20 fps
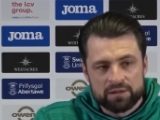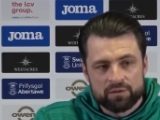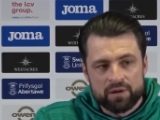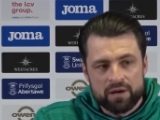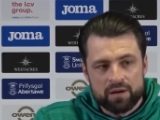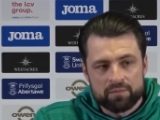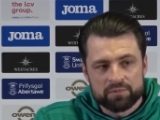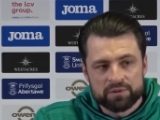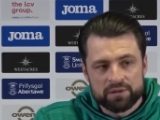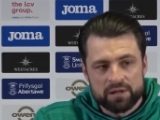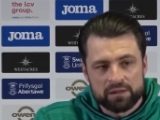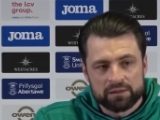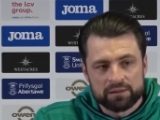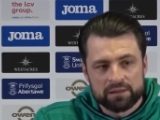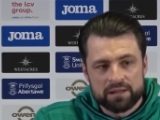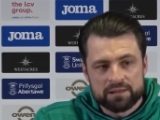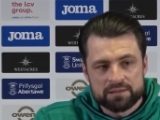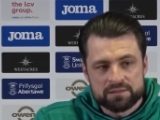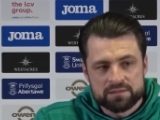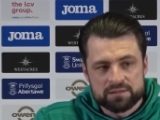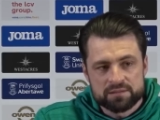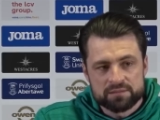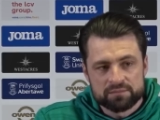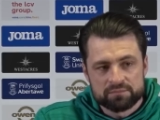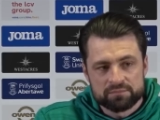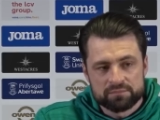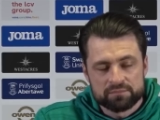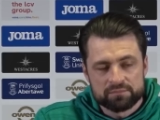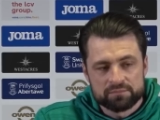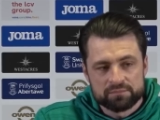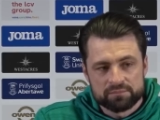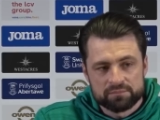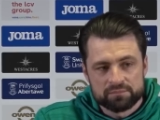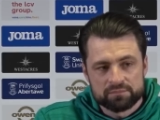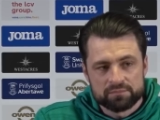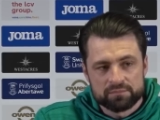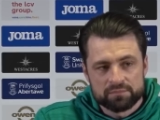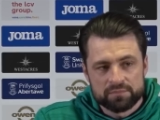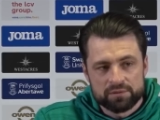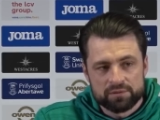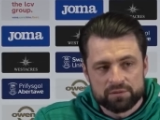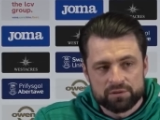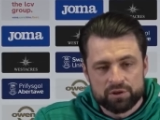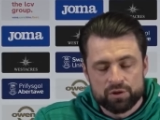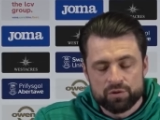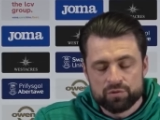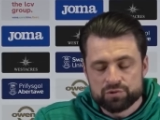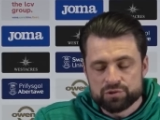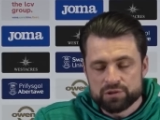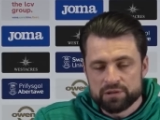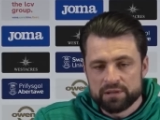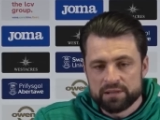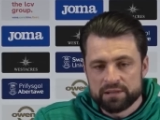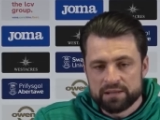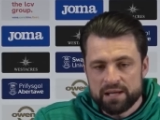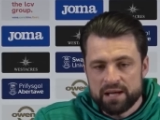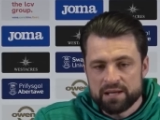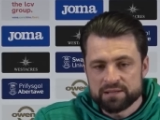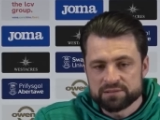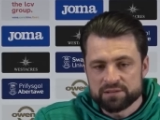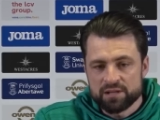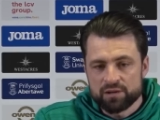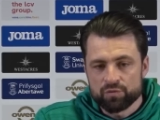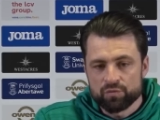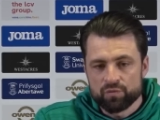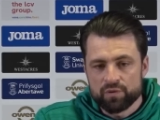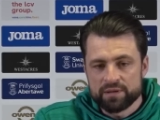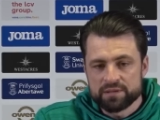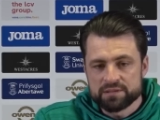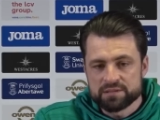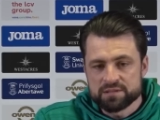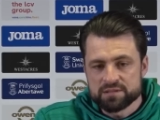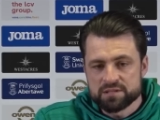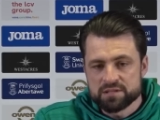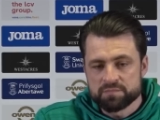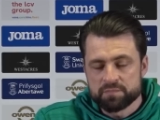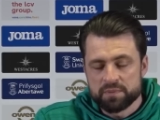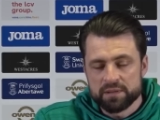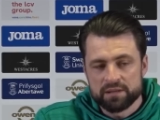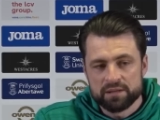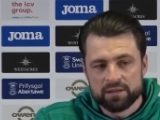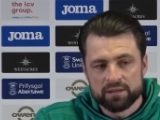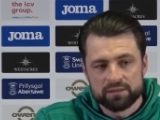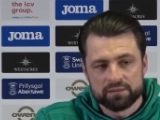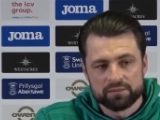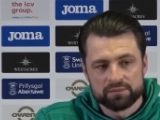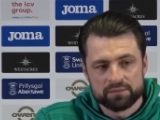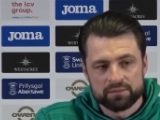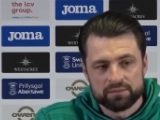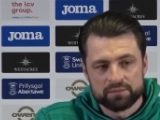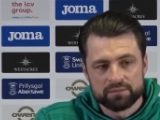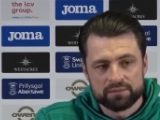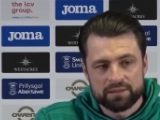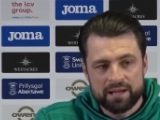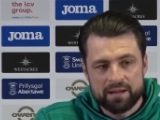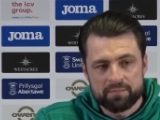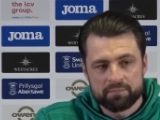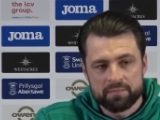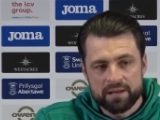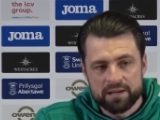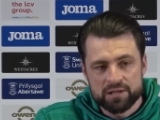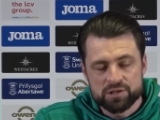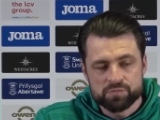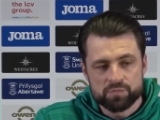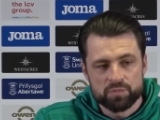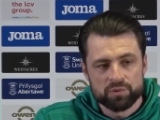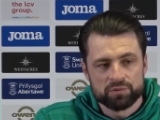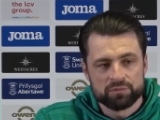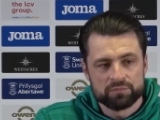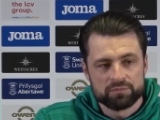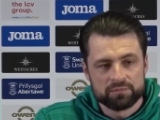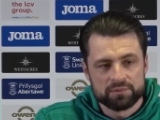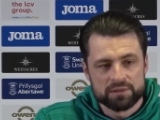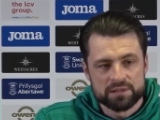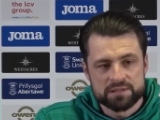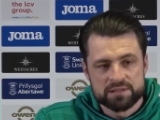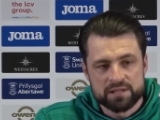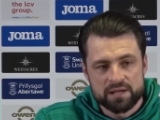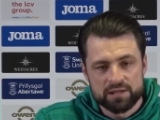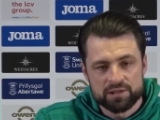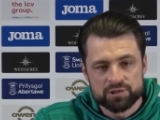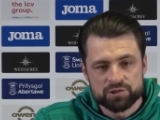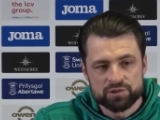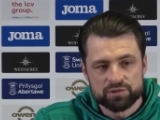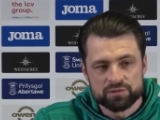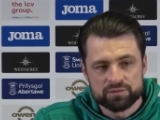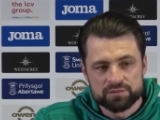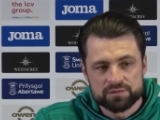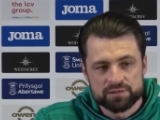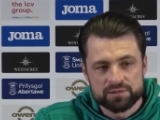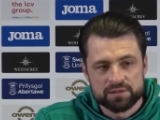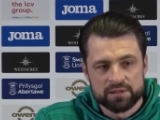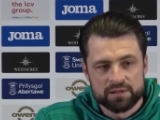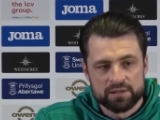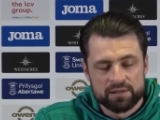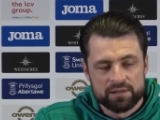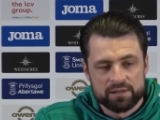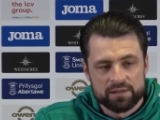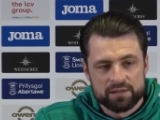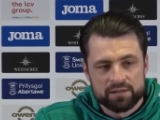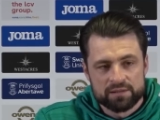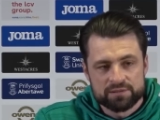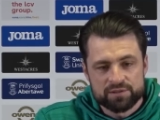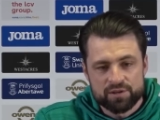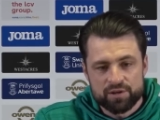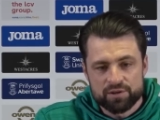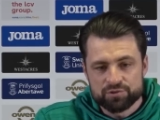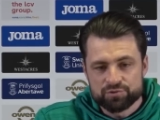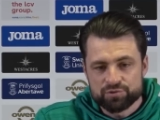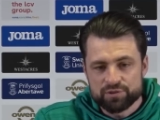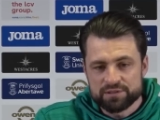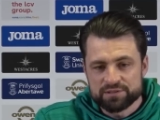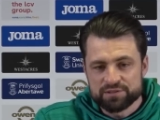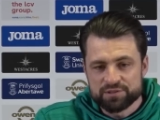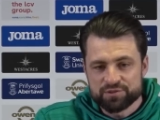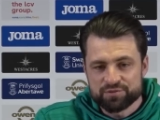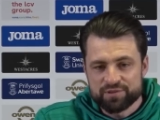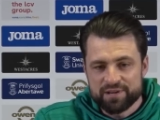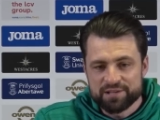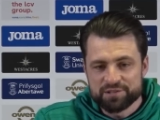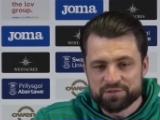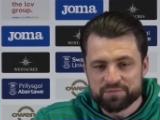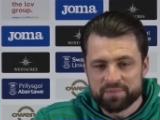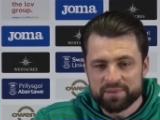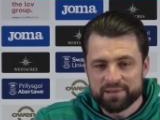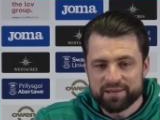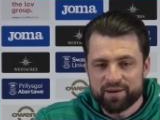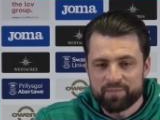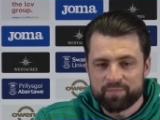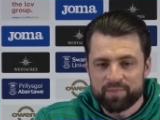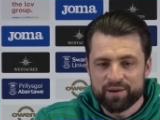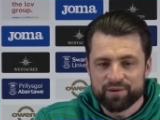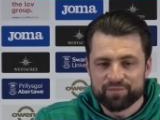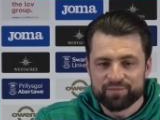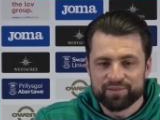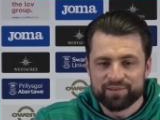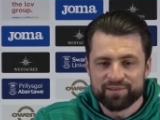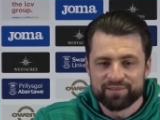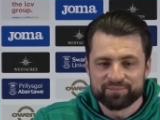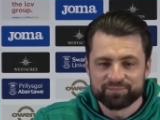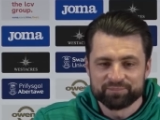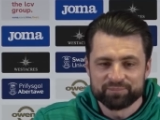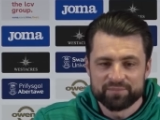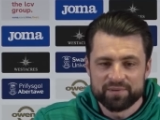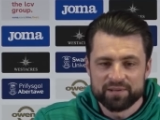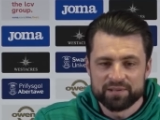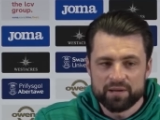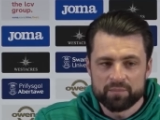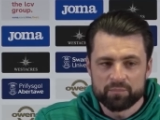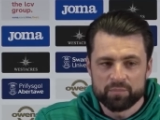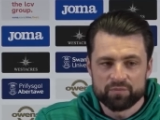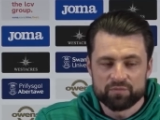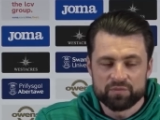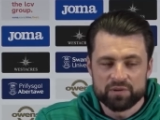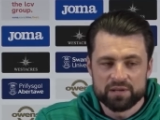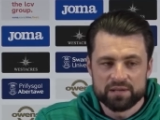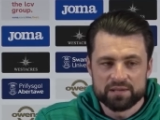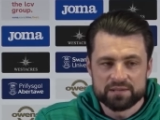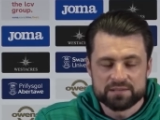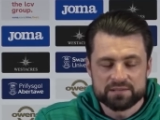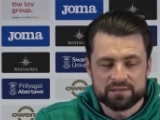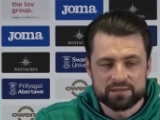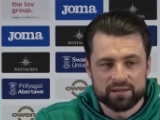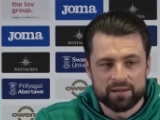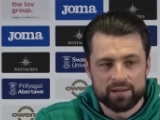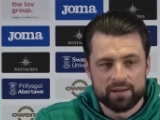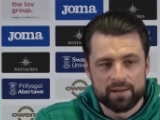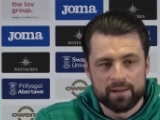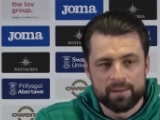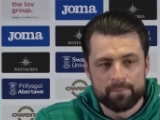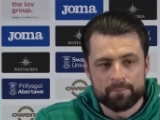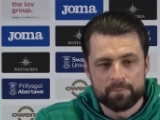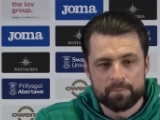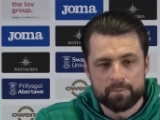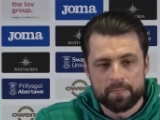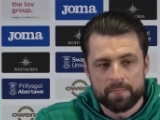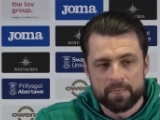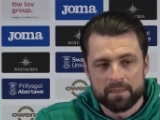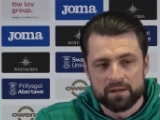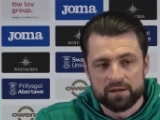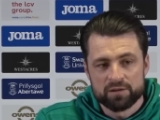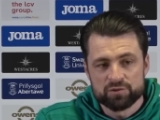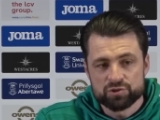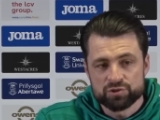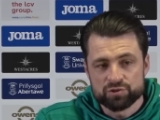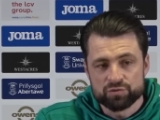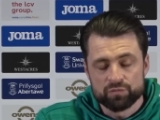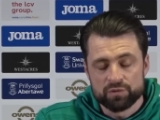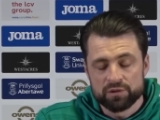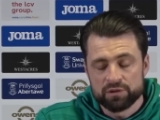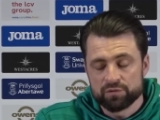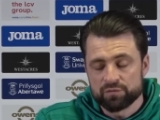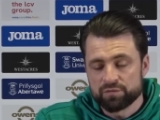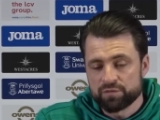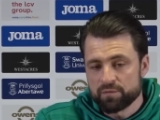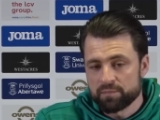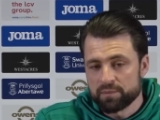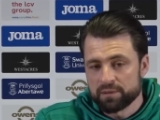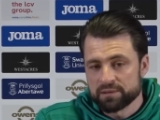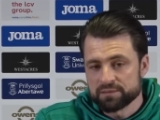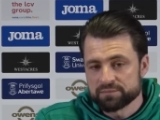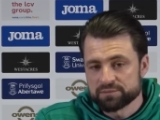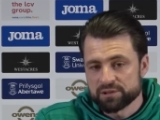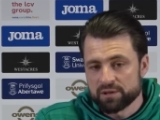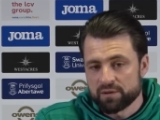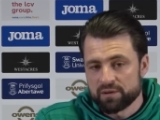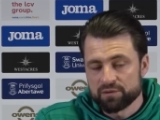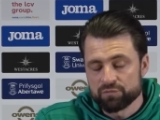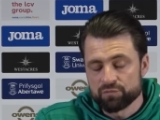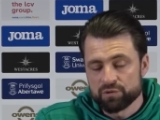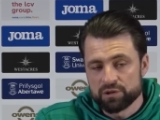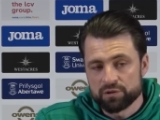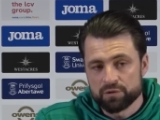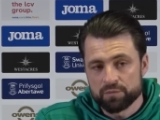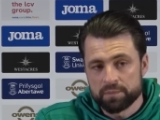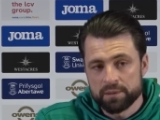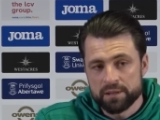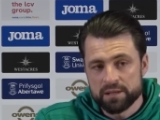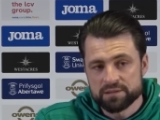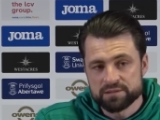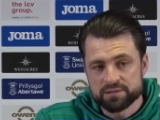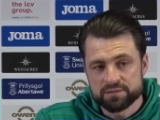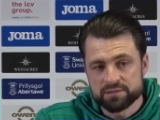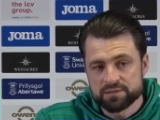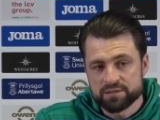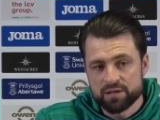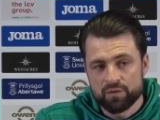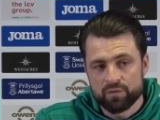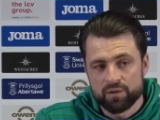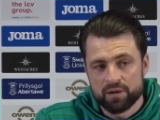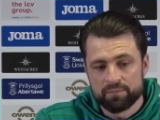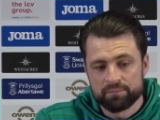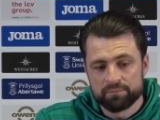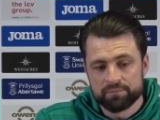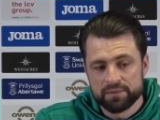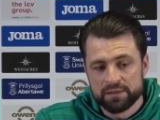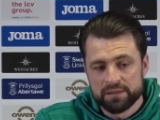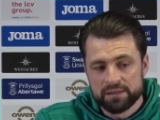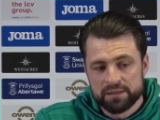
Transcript: he'll help the young lads hugely, and he has done already since he's been here. Game management, intelligence, certain tricks of the trade you pick up over a, number of years, um, and just a really good footballer. So and a really good person. So um,